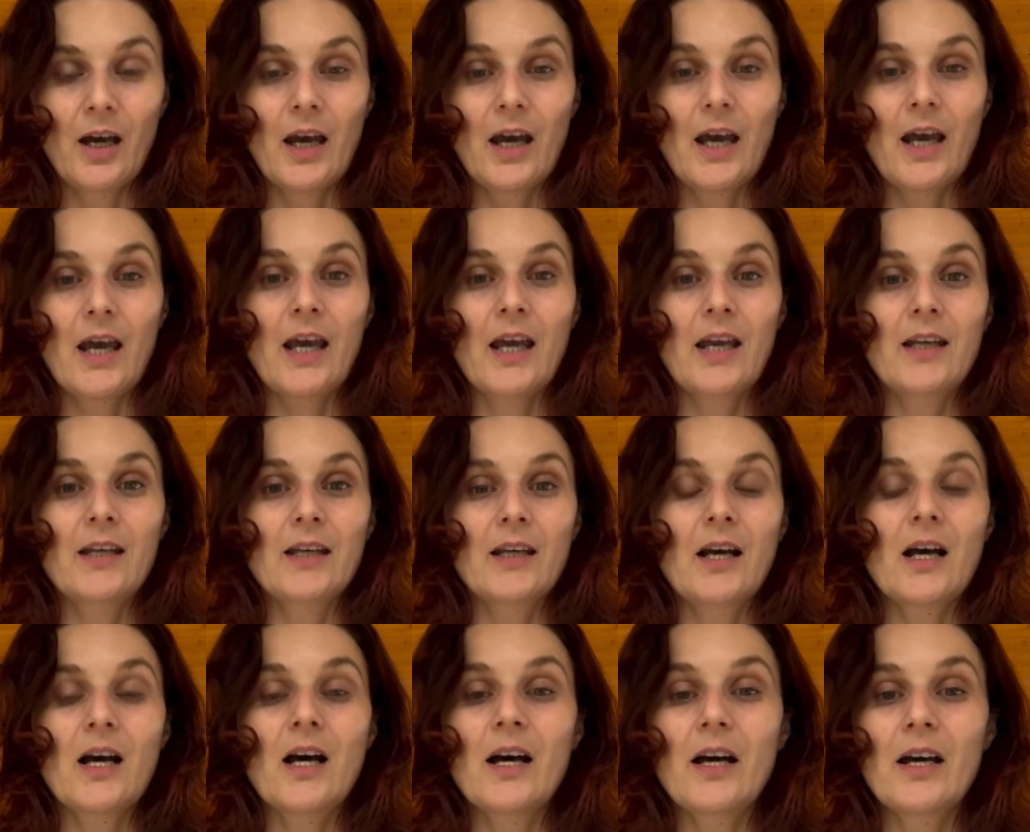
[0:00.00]
and
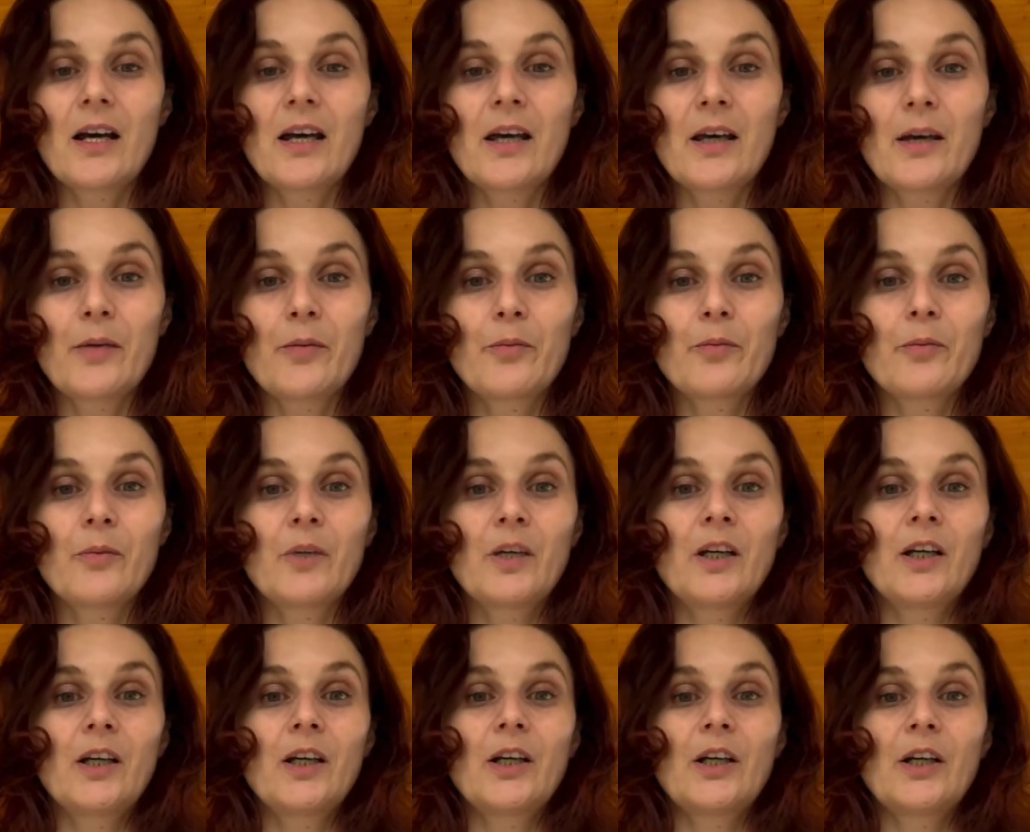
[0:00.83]
I am
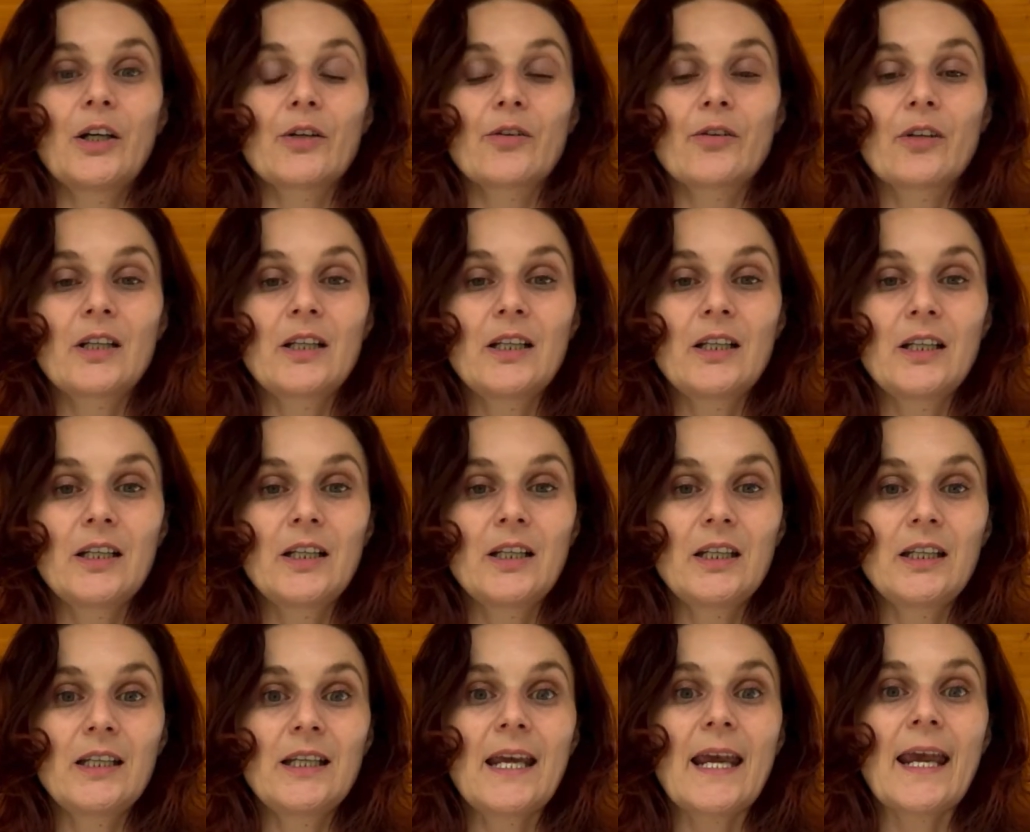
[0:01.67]

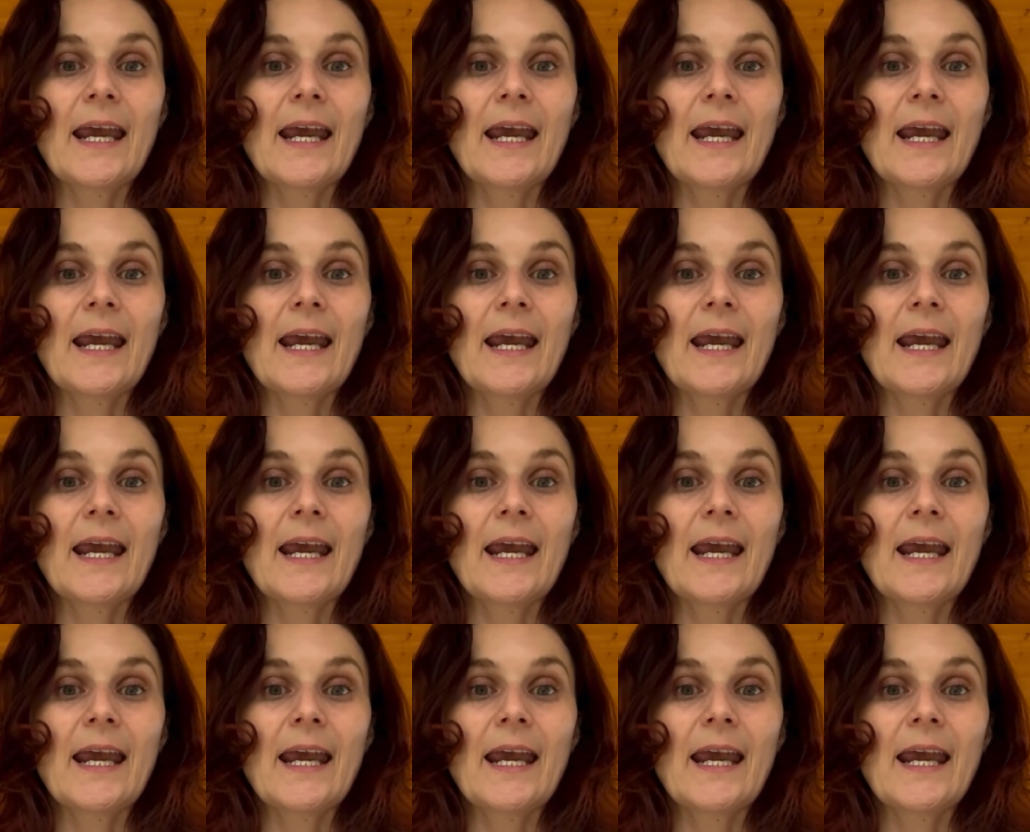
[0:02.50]
really